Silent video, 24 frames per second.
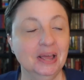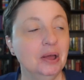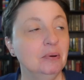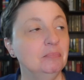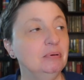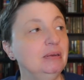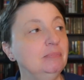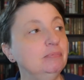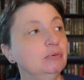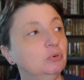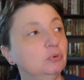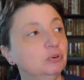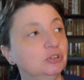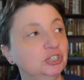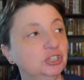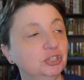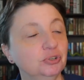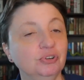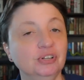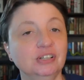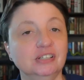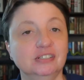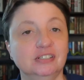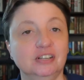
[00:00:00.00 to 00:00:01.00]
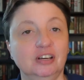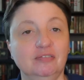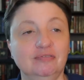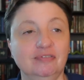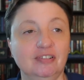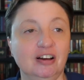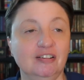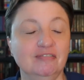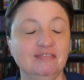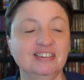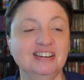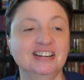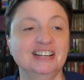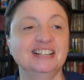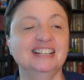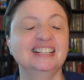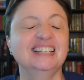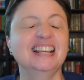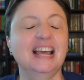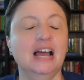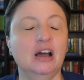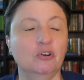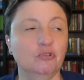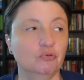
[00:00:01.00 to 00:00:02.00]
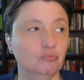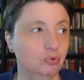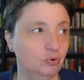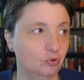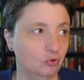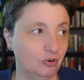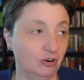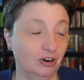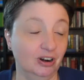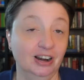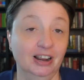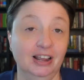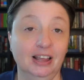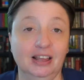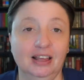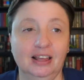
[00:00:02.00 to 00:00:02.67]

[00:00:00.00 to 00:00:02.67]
People were shooting stuff off in a downpour.